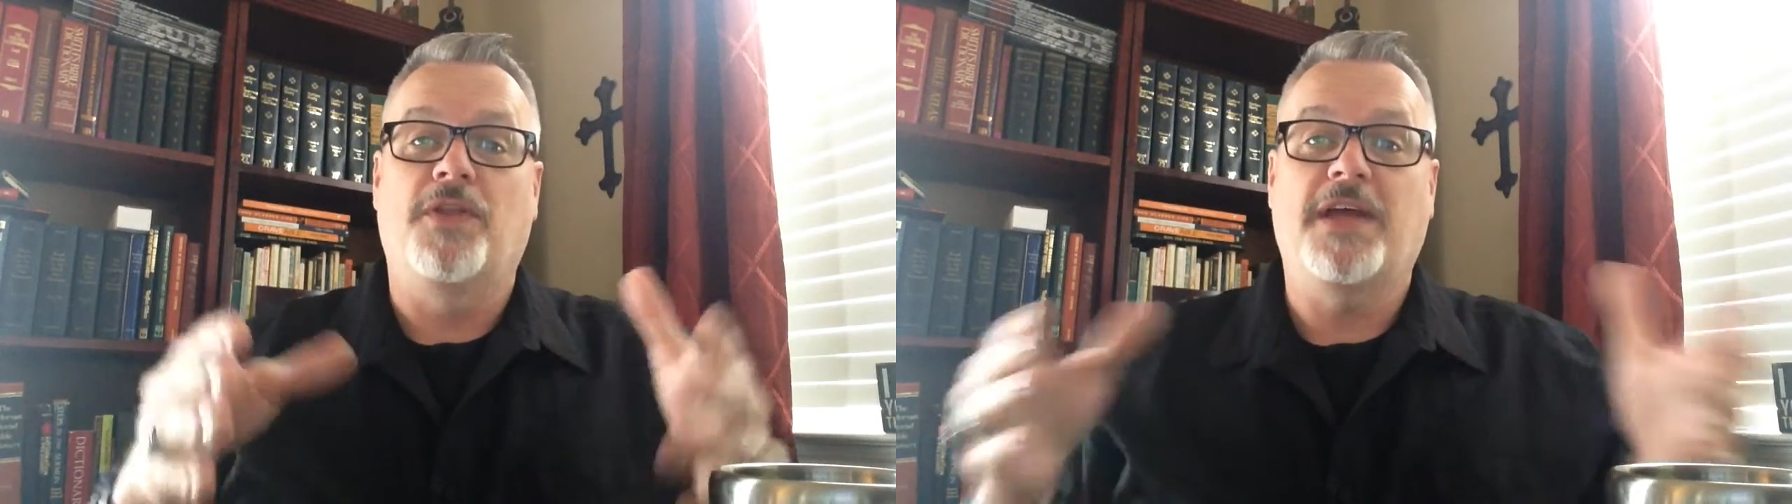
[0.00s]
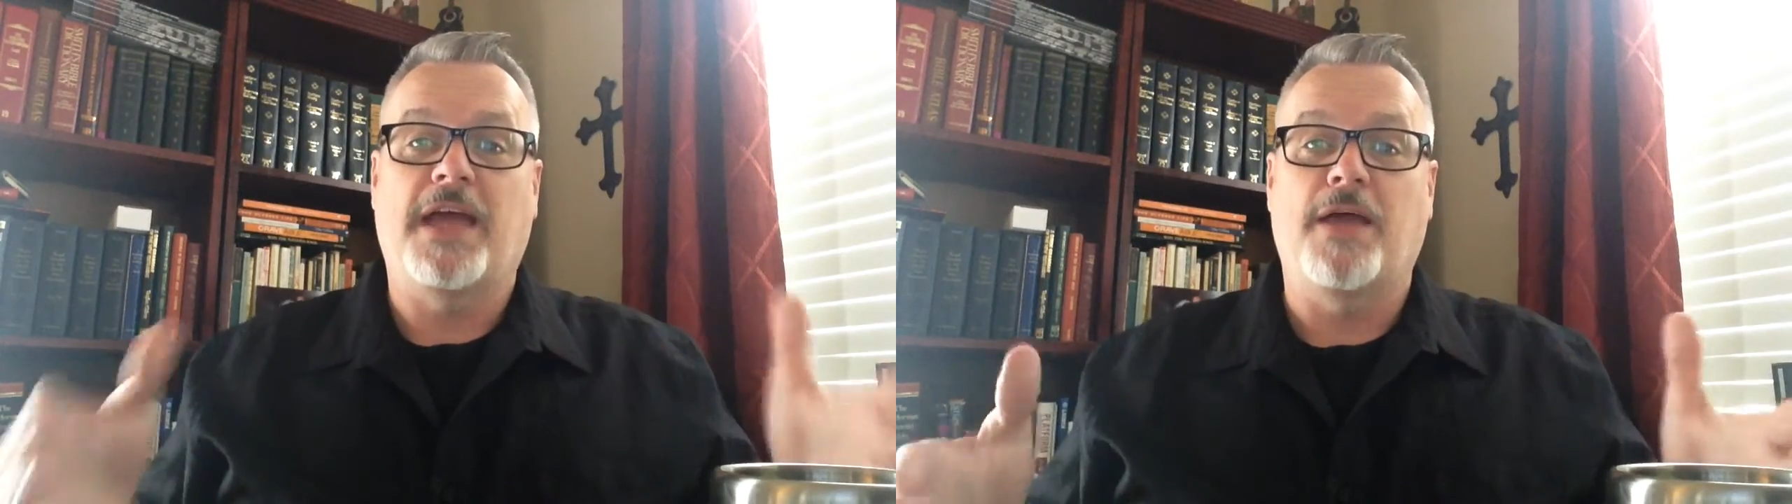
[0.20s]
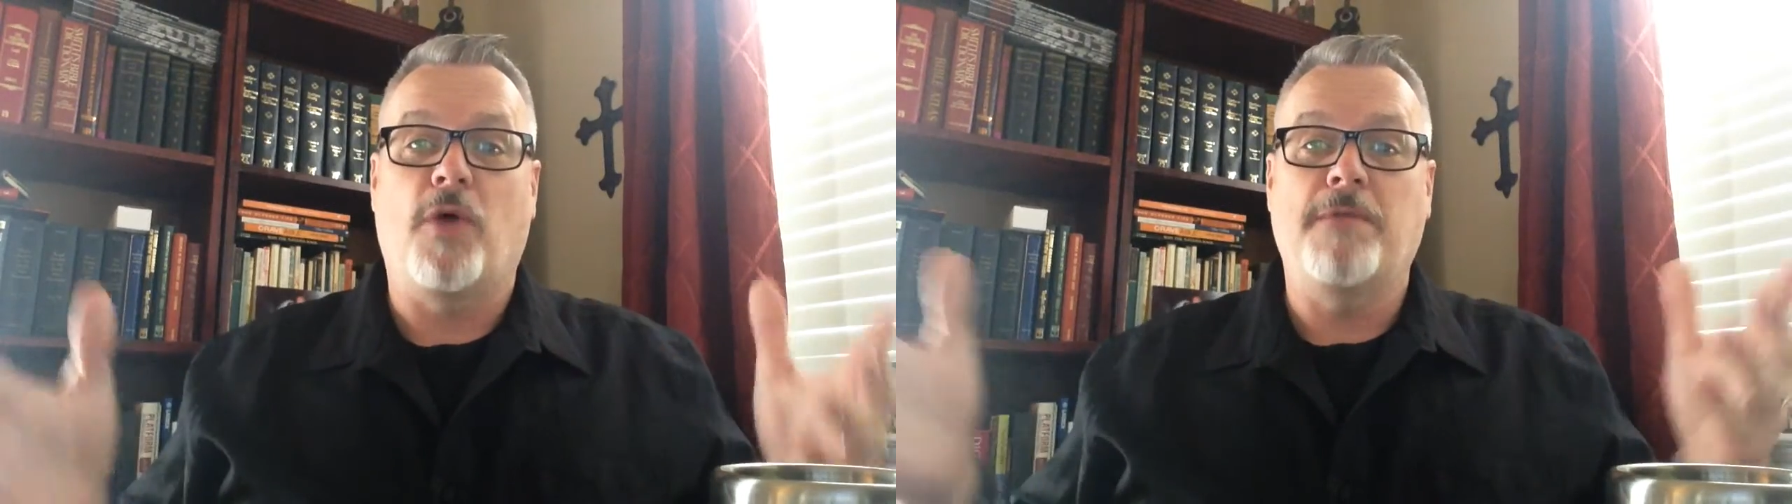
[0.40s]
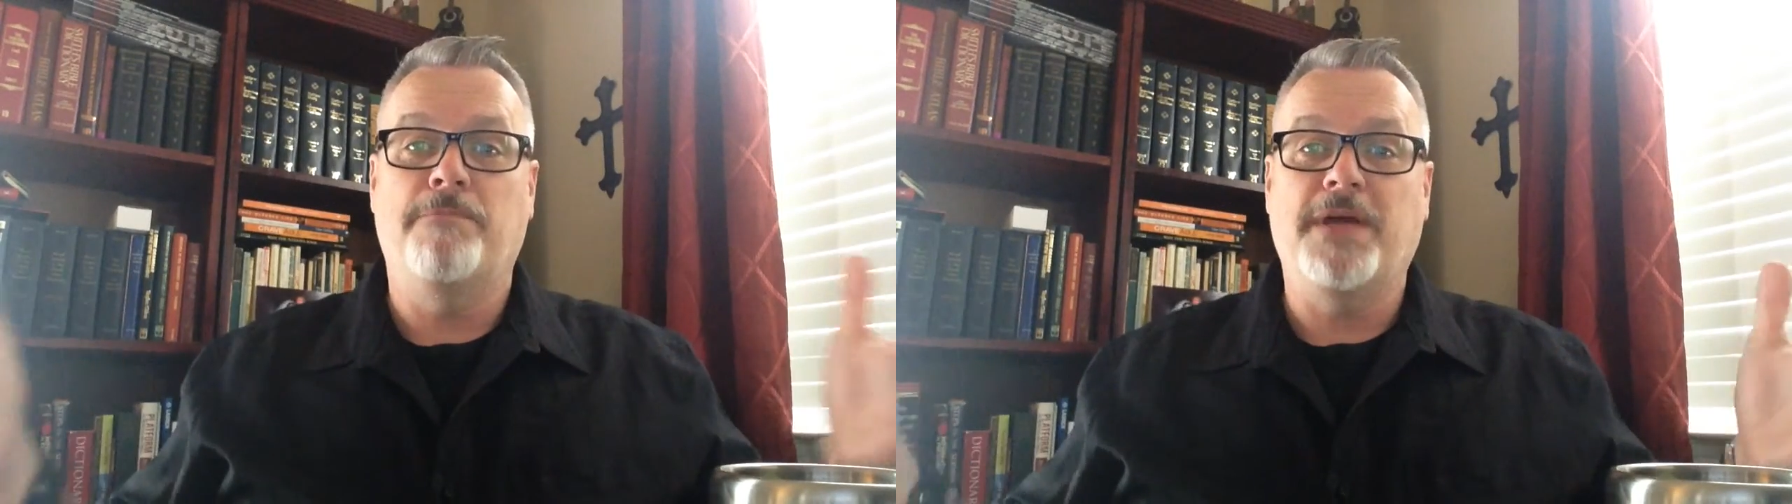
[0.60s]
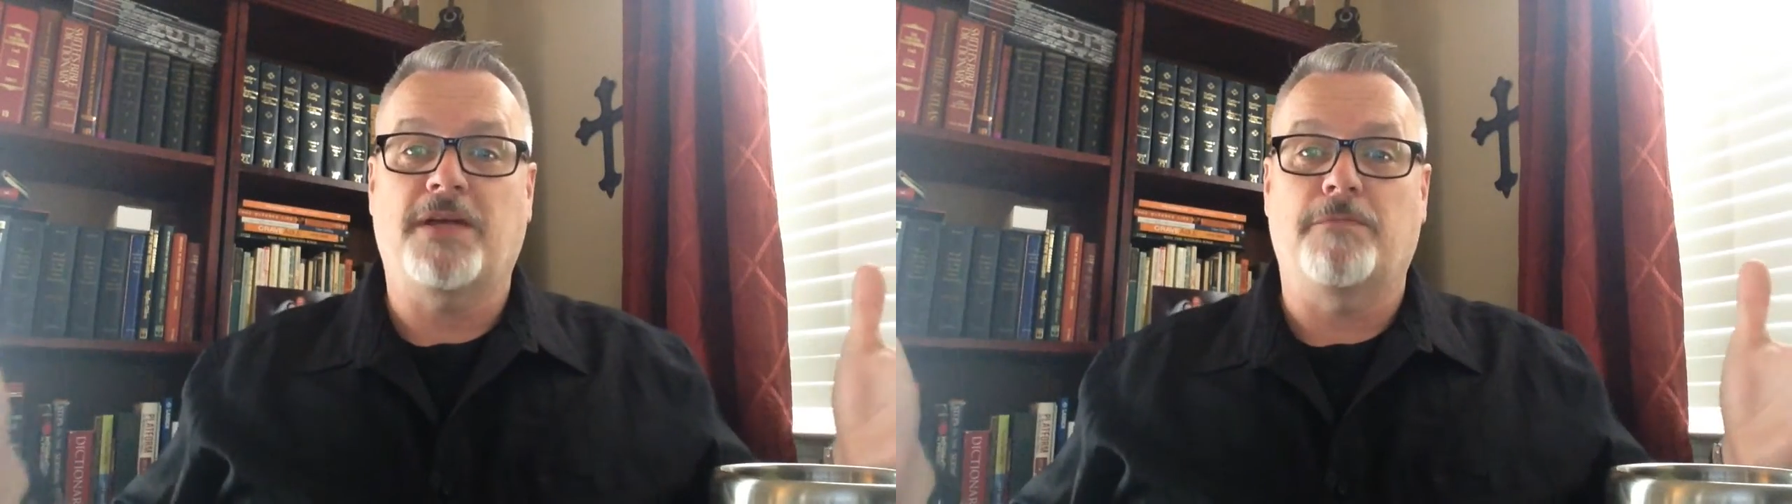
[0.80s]
in the Gateway
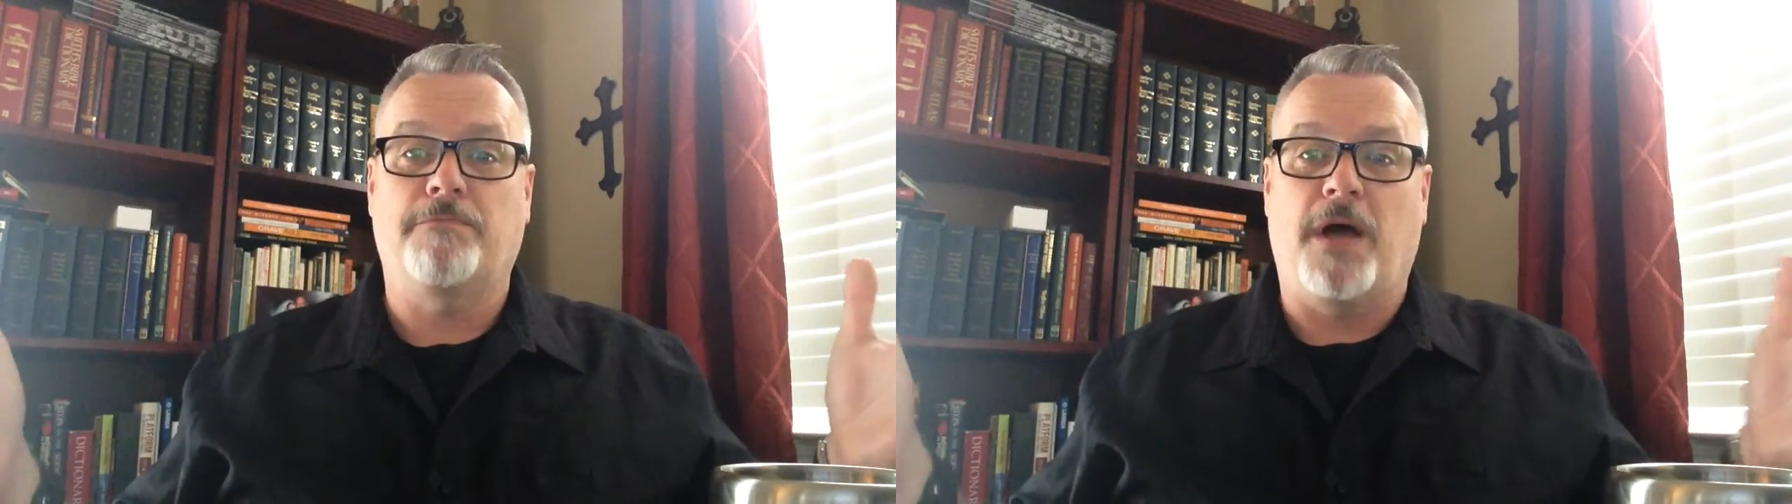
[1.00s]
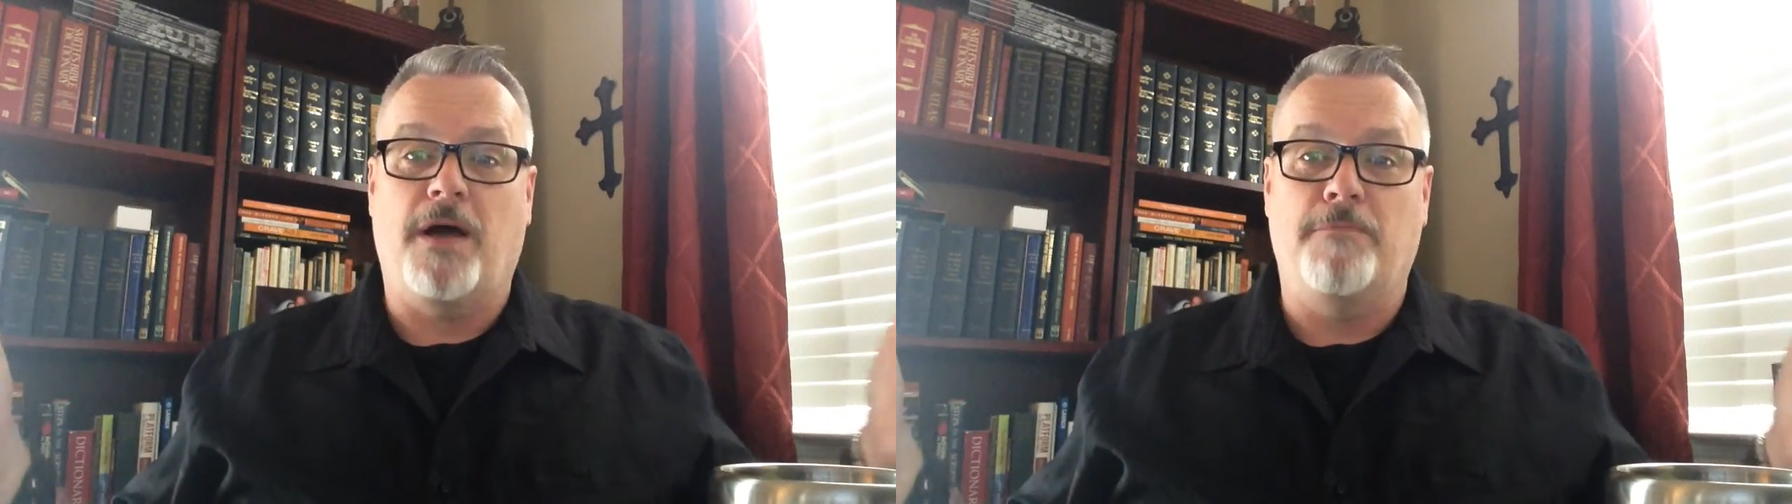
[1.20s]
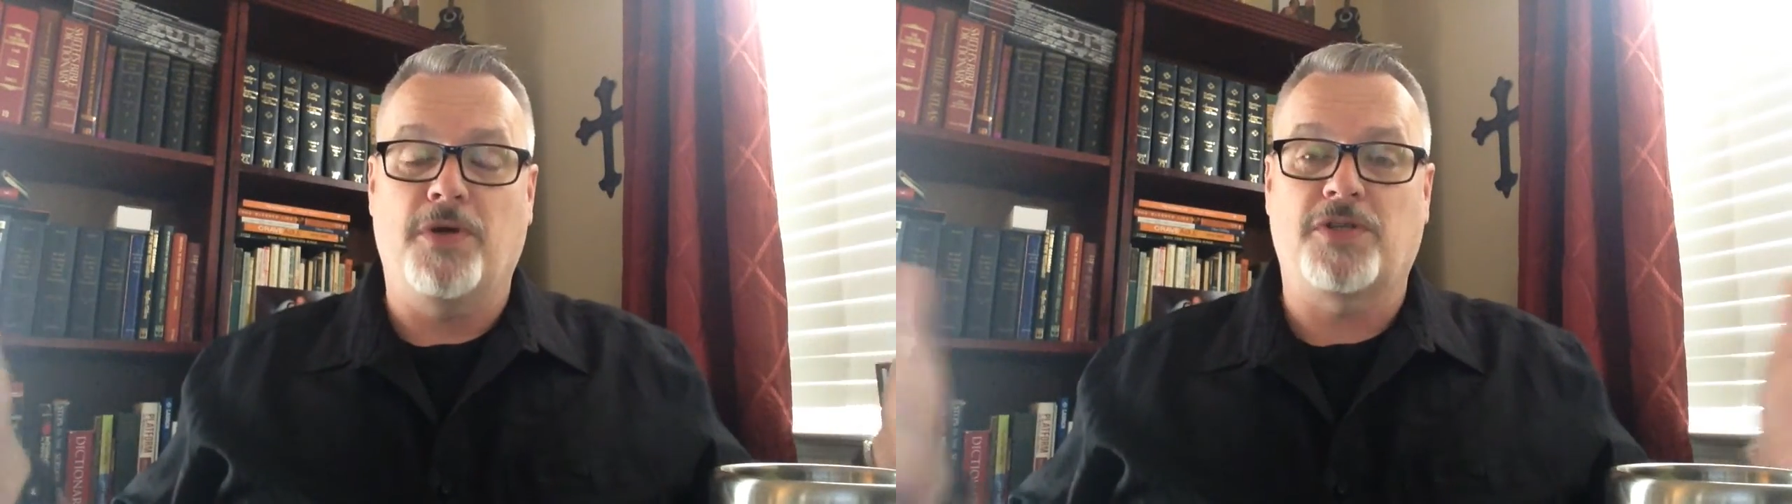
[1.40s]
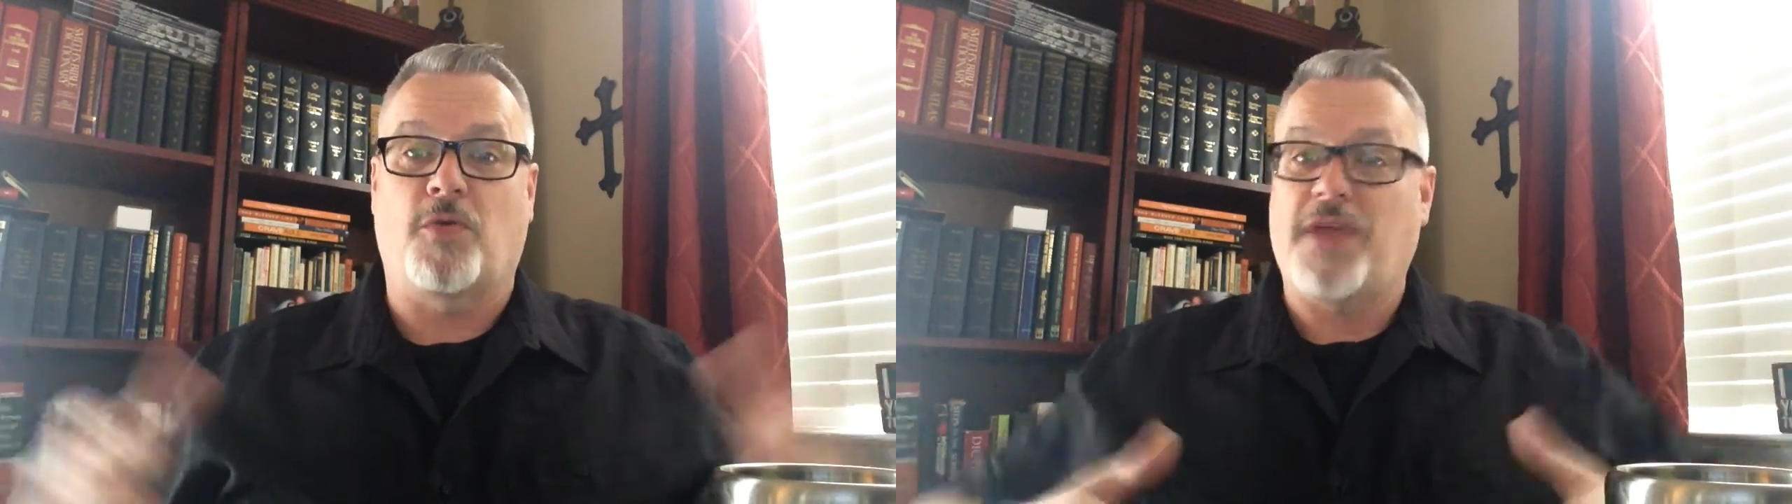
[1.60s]
bookstore.